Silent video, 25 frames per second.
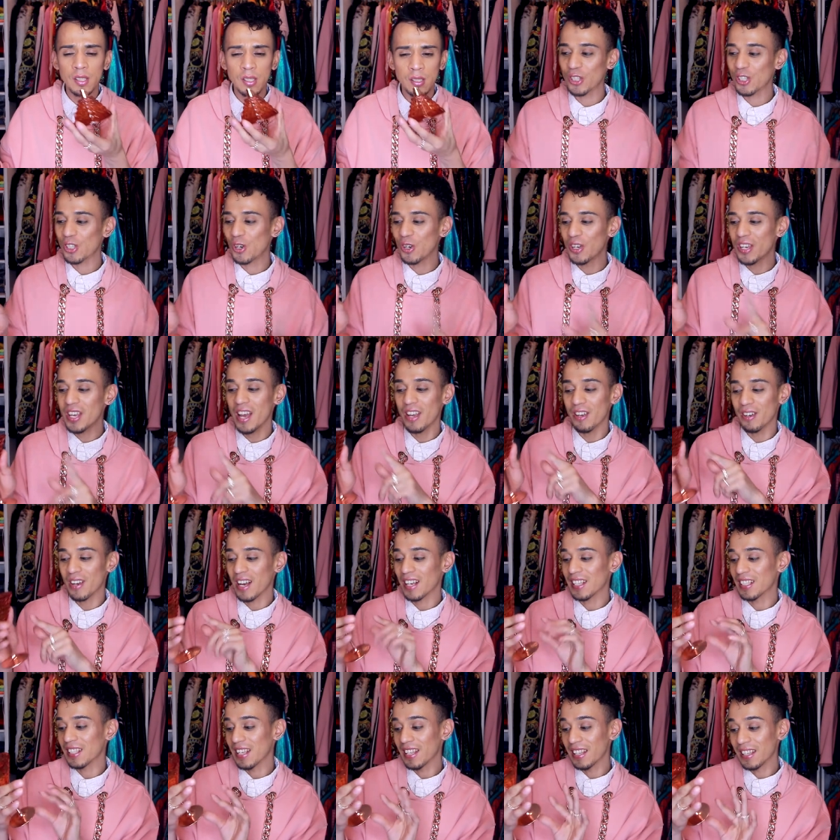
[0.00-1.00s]
So yeah, you
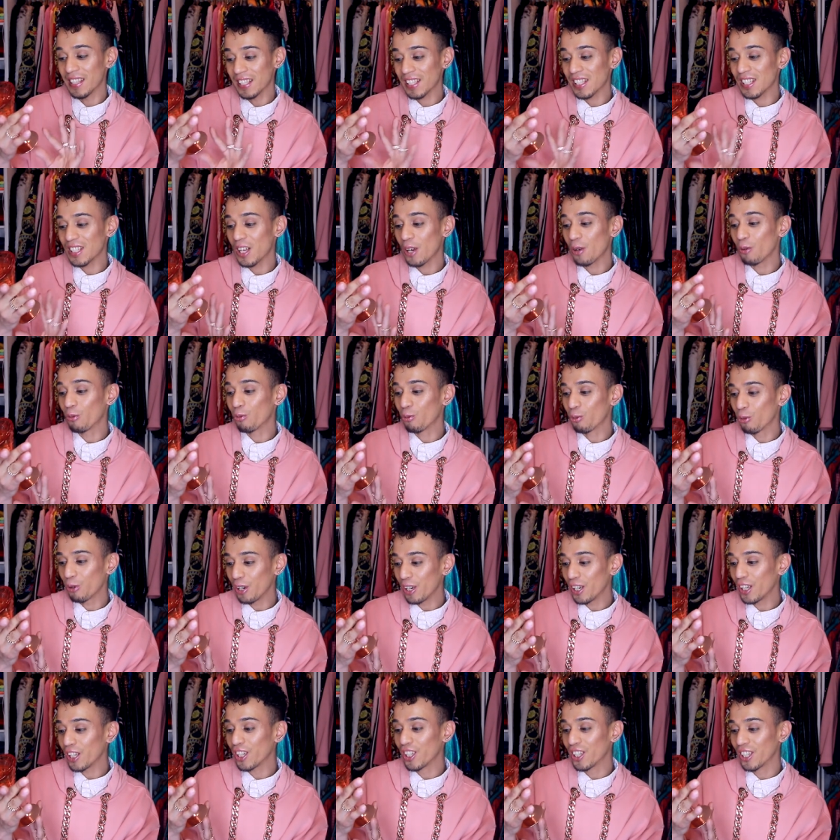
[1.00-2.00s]
guys, this is a
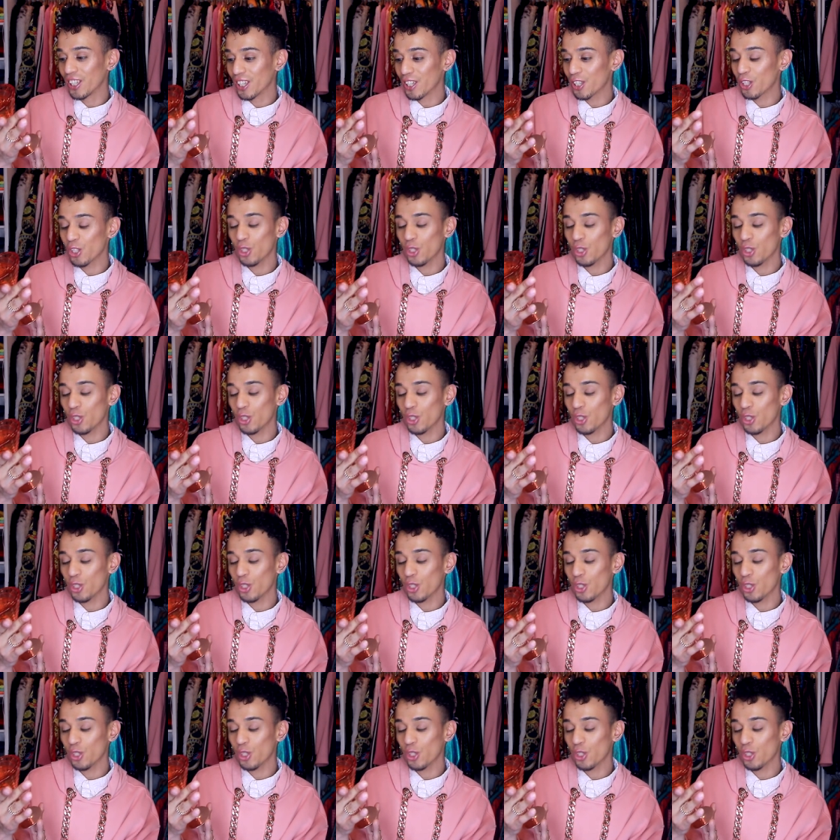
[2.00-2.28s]
really good